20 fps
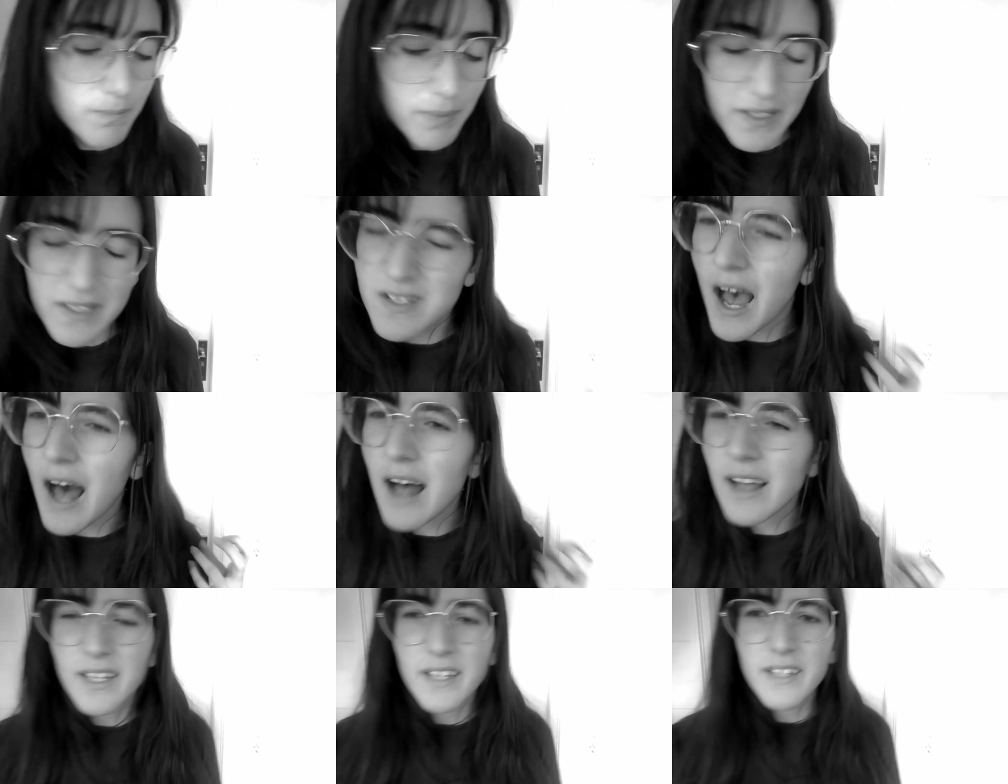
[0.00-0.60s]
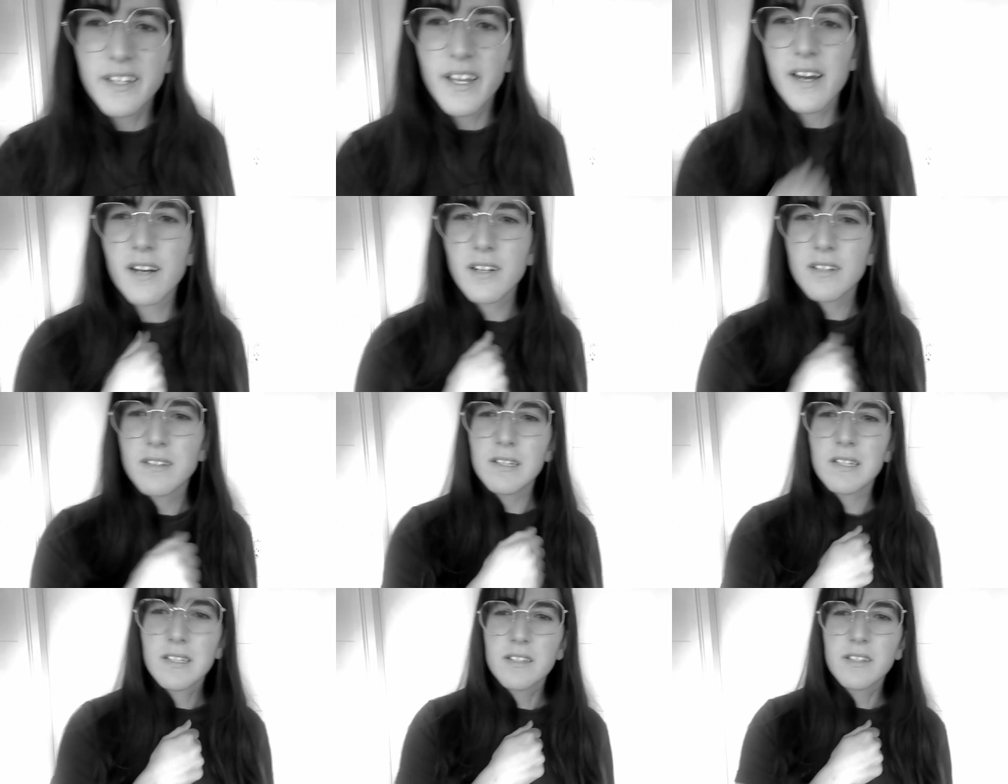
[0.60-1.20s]
talking
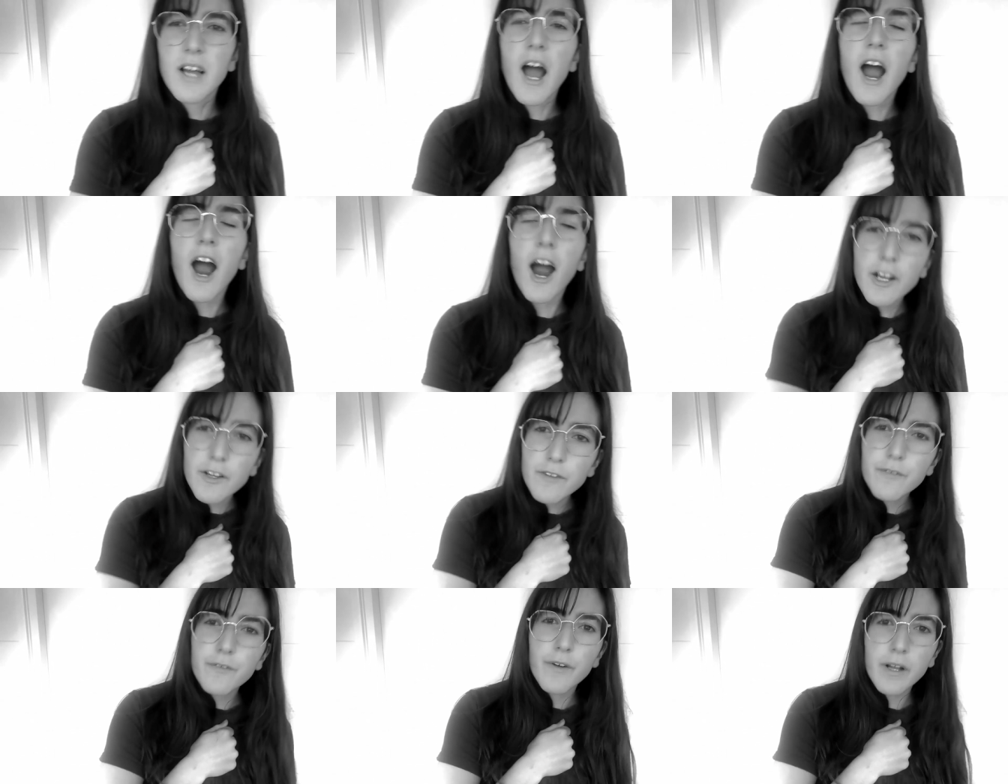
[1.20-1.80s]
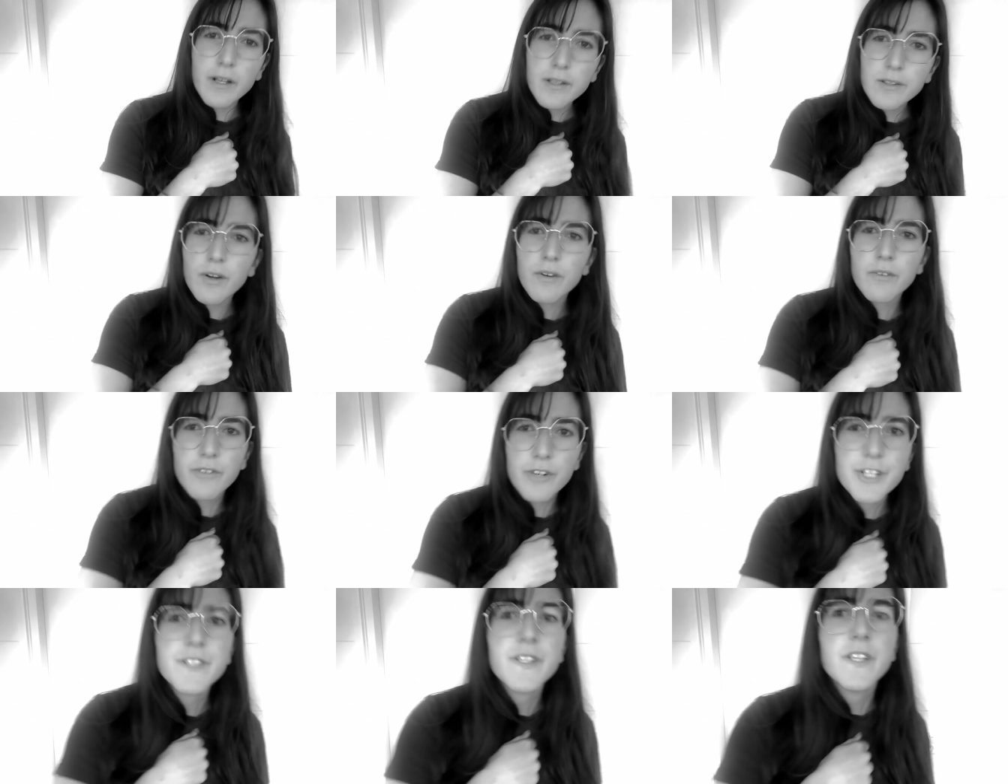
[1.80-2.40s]
their heartfelt
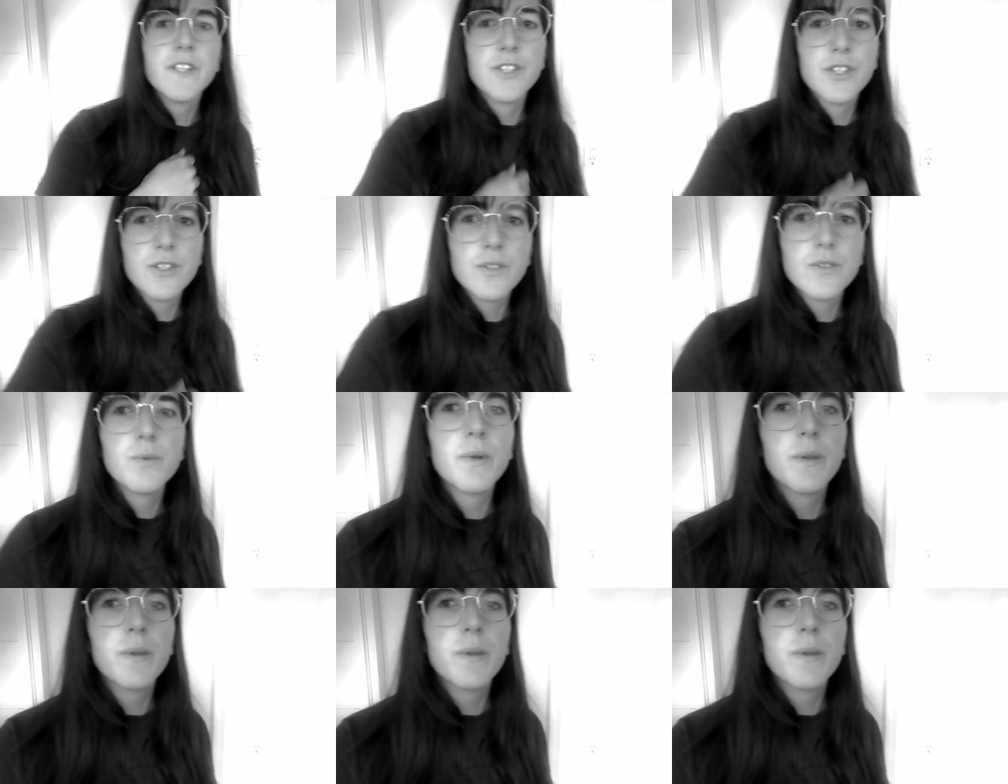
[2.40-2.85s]
conversations